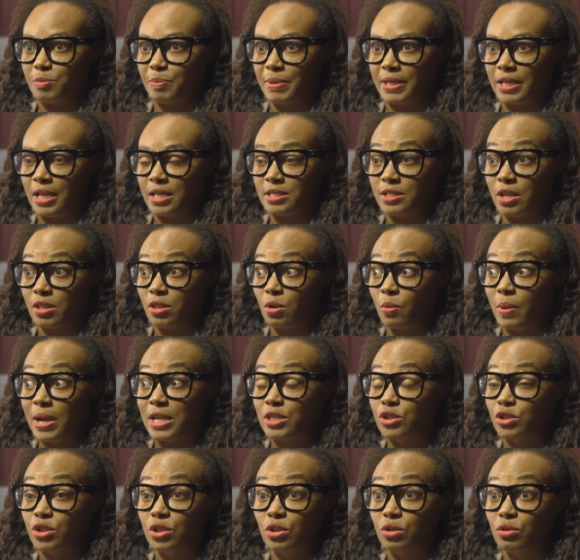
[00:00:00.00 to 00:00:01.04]
because
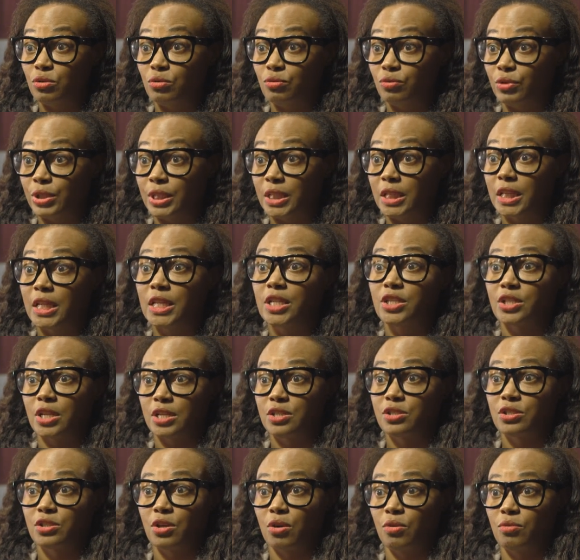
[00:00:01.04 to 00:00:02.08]
otherwise you really
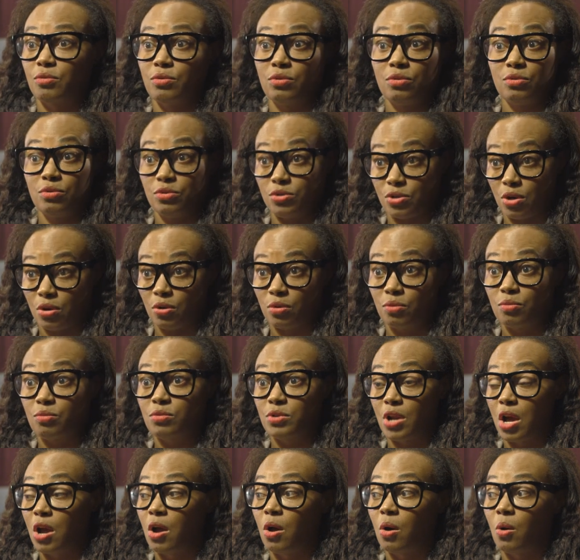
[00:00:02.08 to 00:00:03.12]
just don't
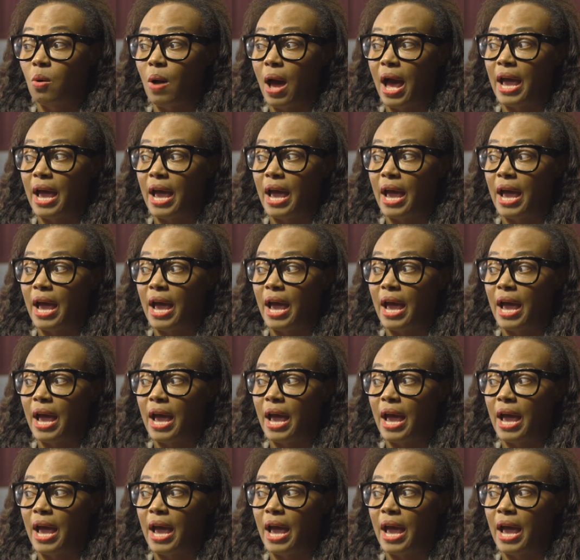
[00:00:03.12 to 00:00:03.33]
know.